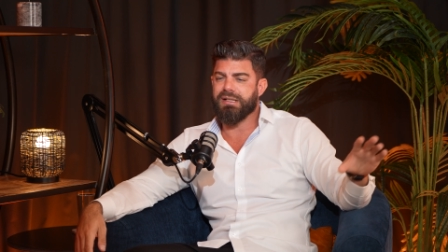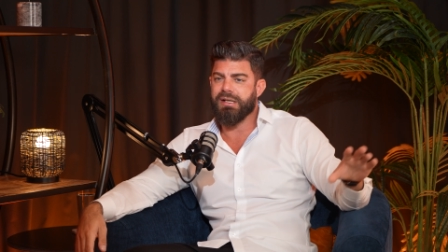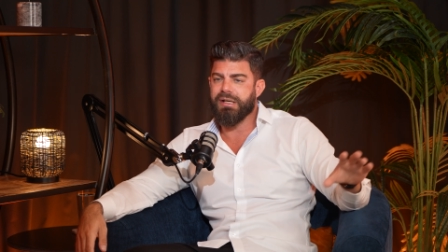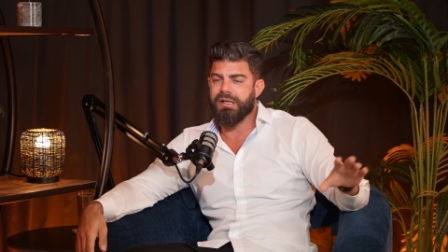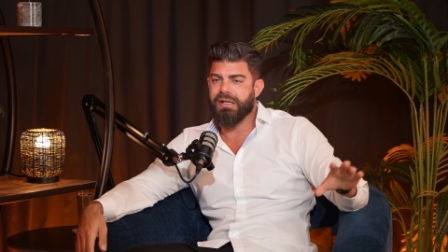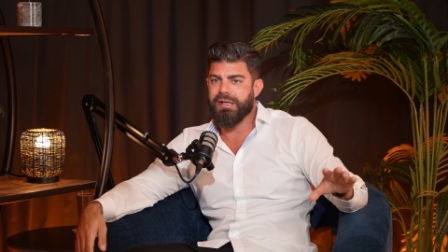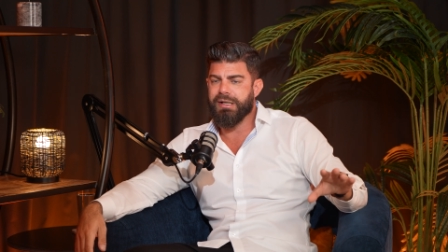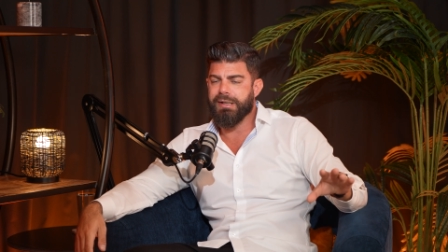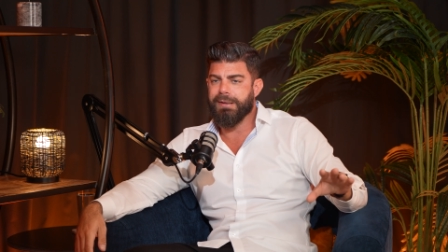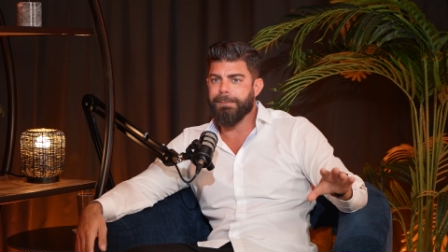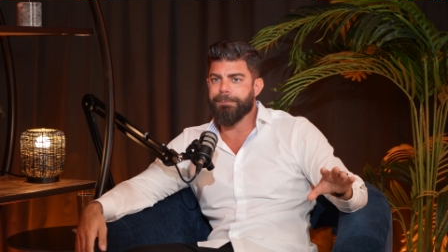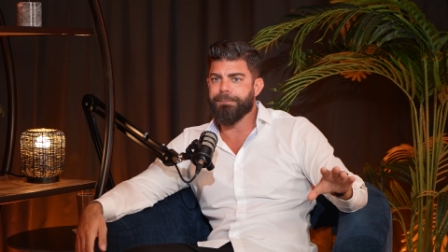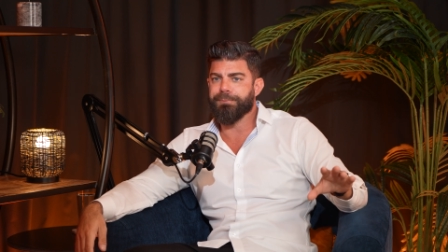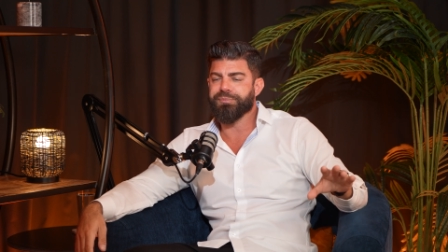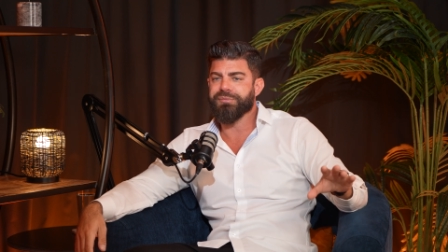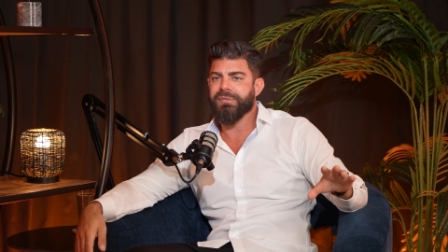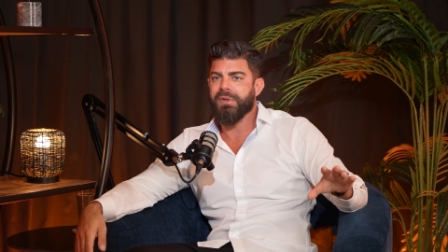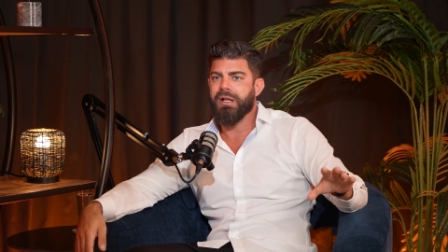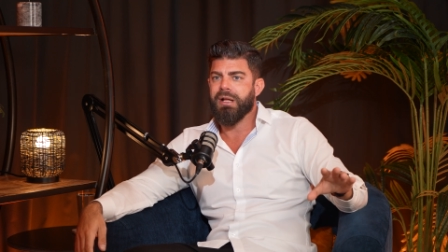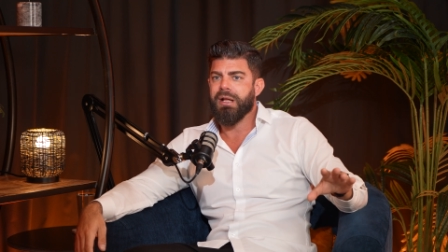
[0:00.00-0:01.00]

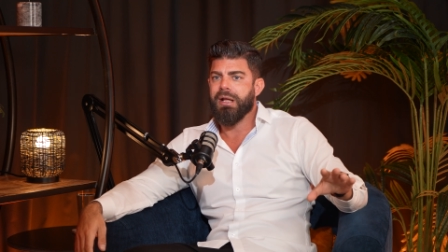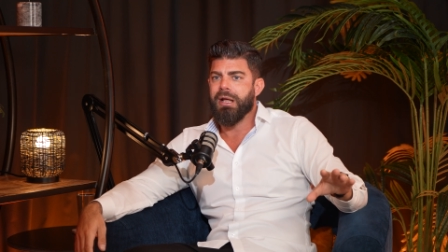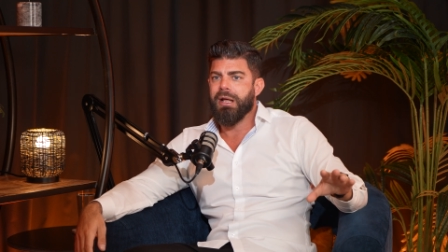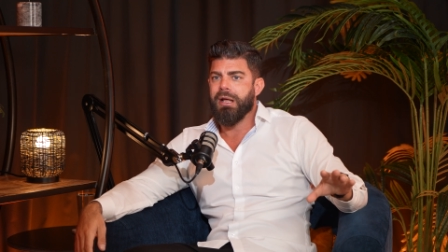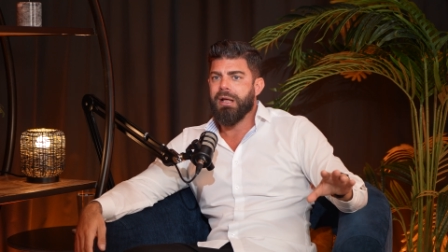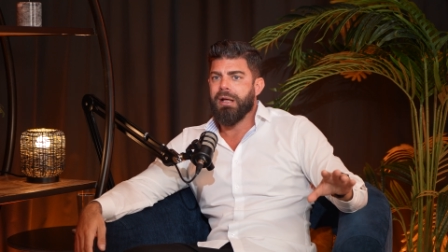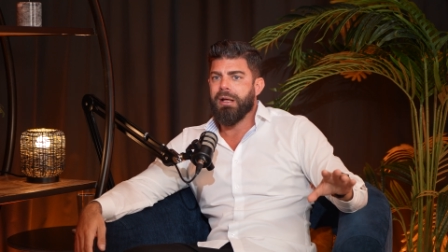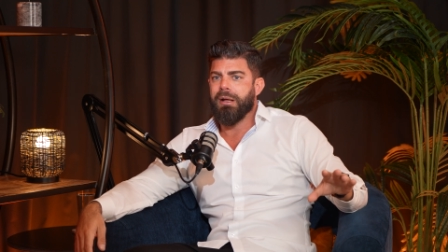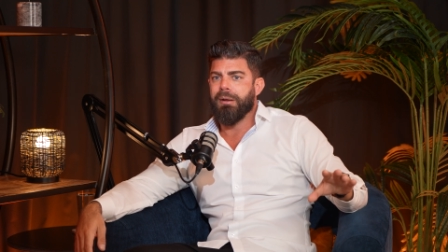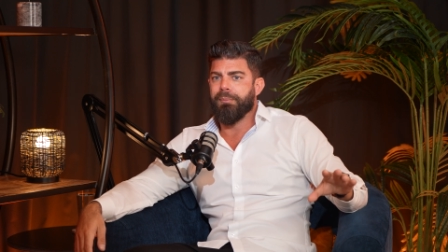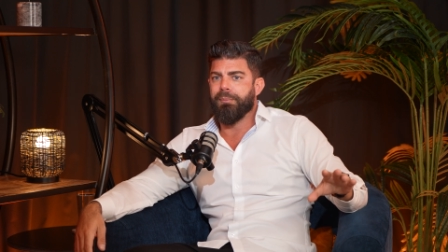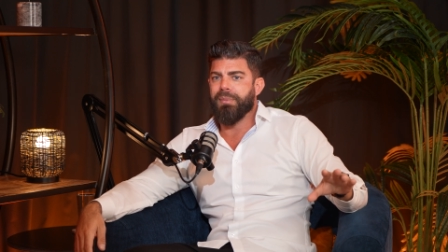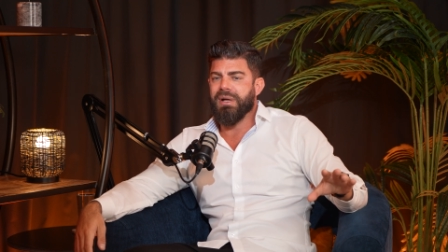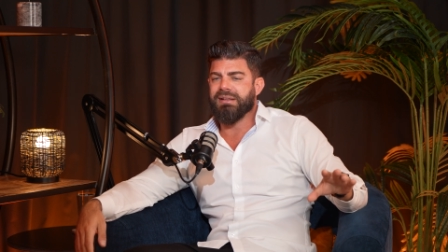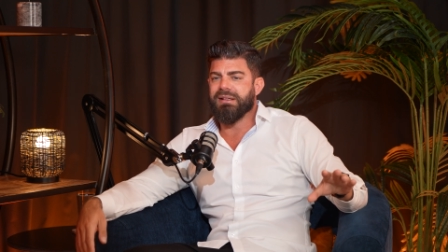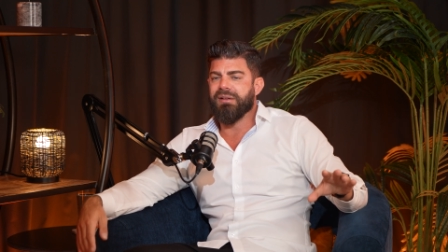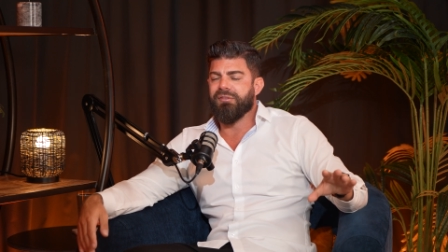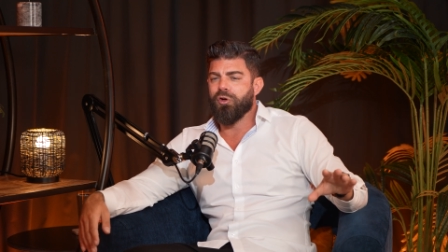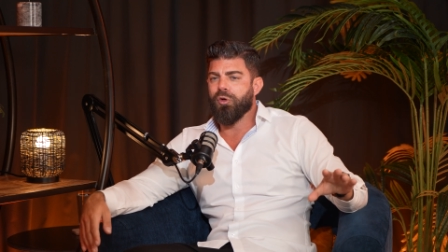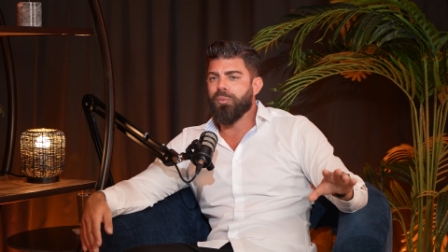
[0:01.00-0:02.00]
But
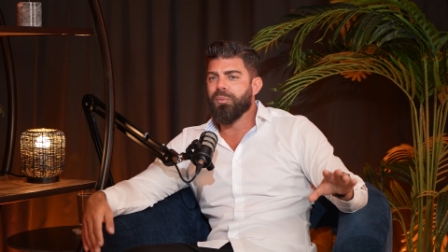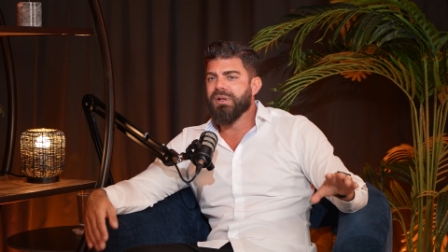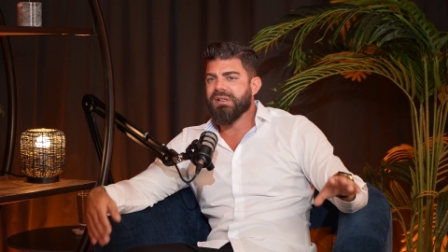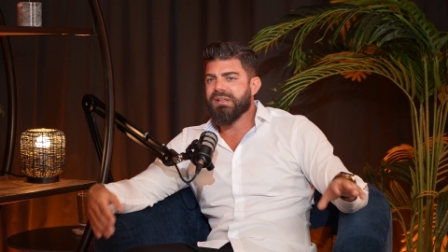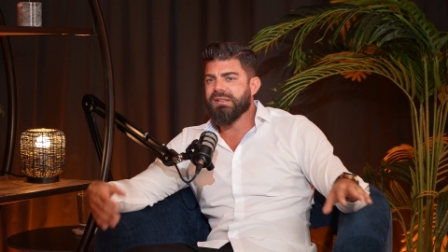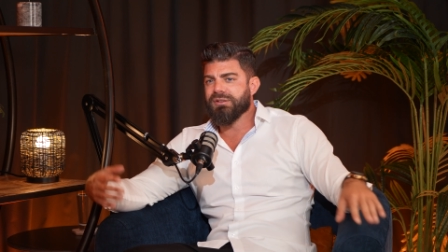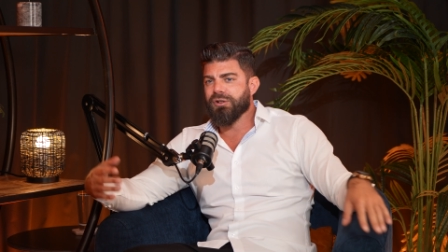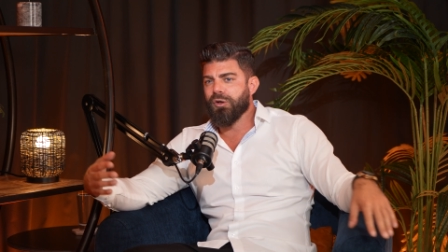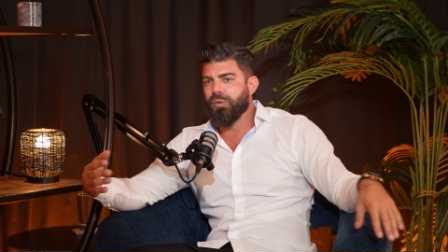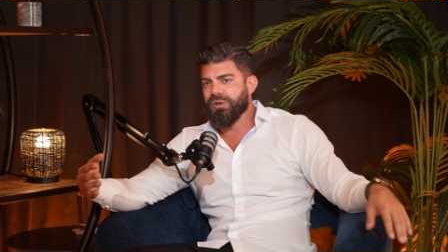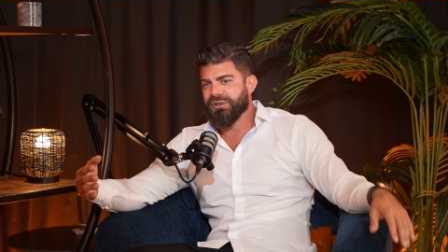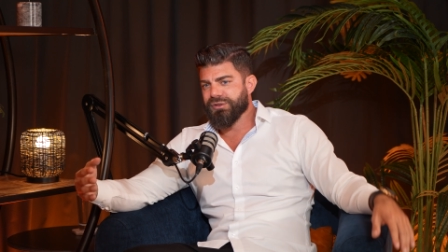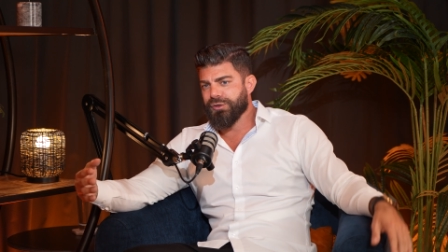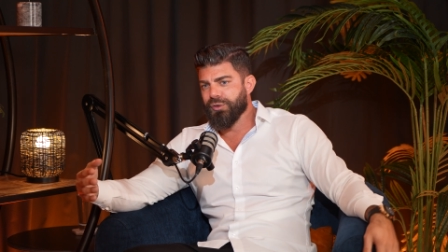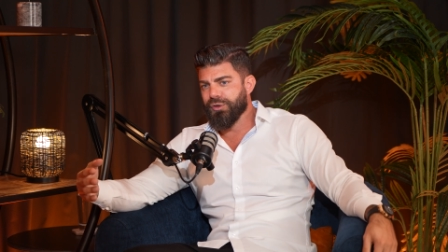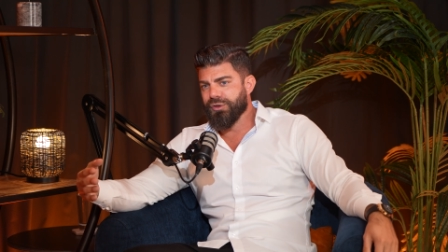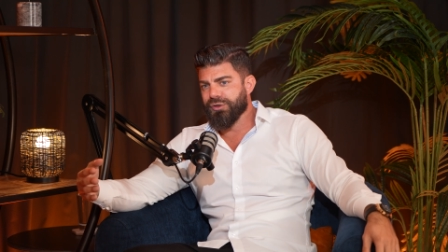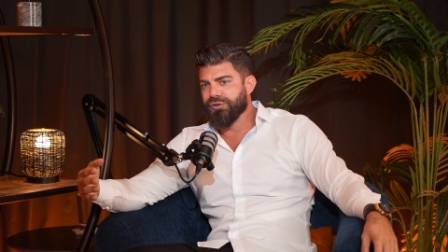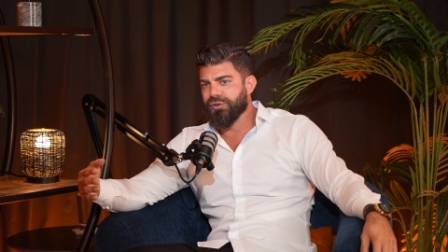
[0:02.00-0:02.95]
development is always good.